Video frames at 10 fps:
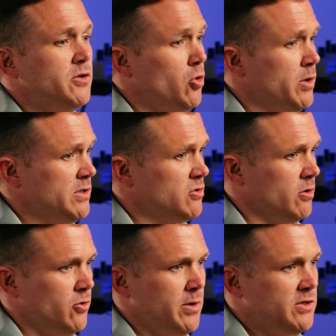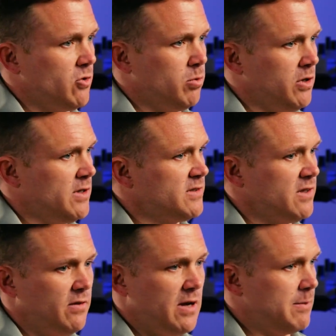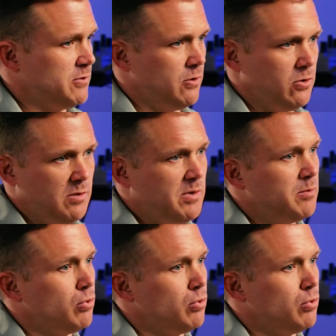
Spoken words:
UHR and UHR Plus have absolutely been